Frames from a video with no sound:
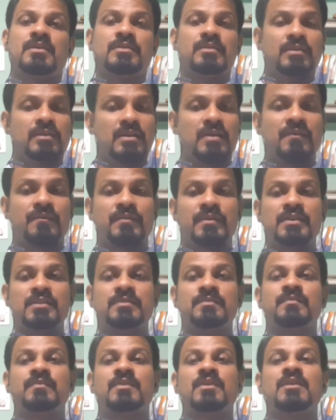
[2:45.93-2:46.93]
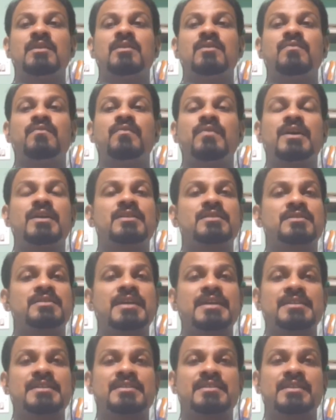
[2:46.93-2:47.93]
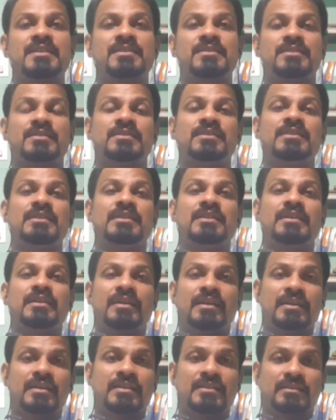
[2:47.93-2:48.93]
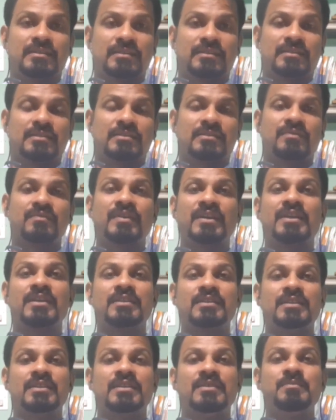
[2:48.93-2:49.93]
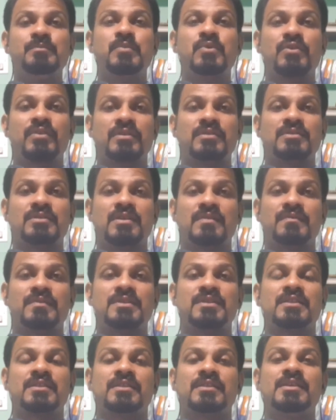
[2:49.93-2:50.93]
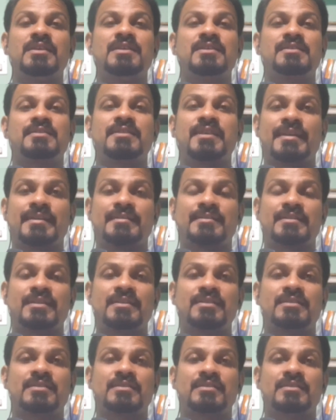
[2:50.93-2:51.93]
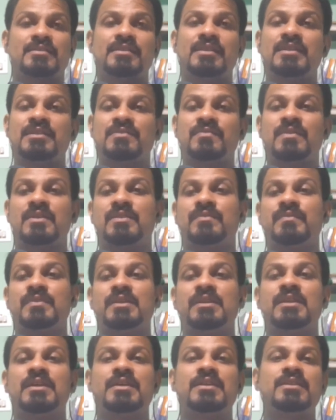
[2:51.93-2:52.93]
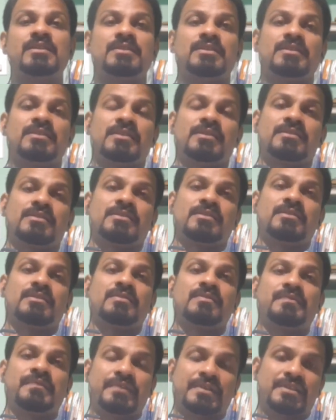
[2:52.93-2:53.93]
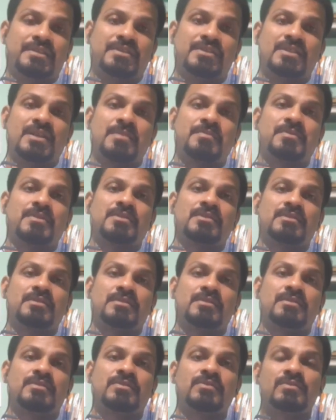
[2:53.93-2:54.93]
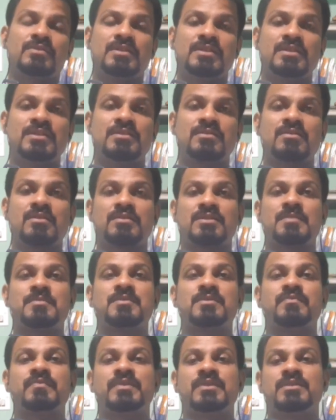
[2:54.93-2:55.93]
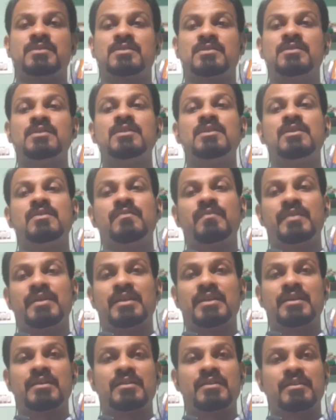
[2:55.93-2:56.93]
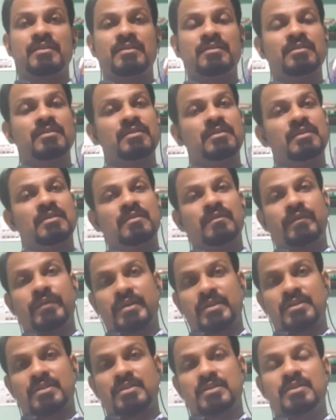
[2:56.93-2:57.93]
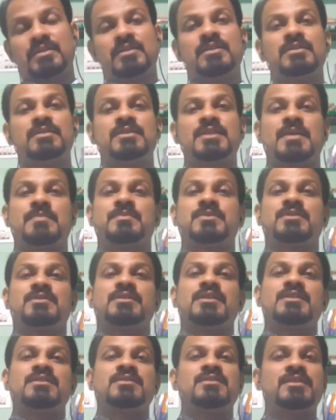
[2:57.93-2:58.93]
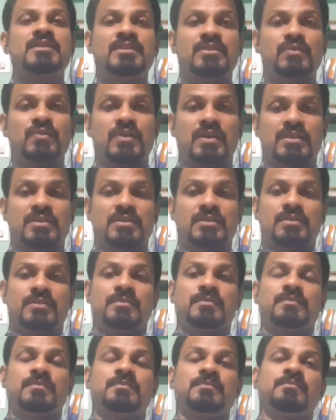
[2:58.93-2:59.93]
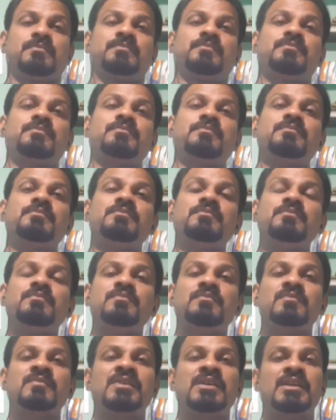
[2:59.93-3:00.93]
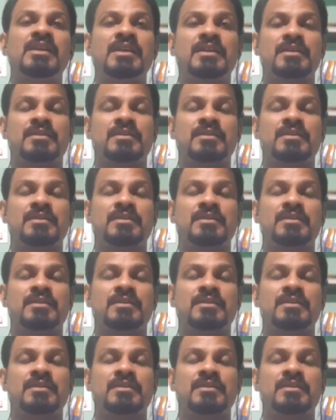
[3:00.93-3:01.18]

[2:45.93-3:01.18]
Thereafter, what statistics does, what are the importance of this statistics, that is what we learn in this first chapter. So these concepts which we learn in first chapter, that is Introduction. Let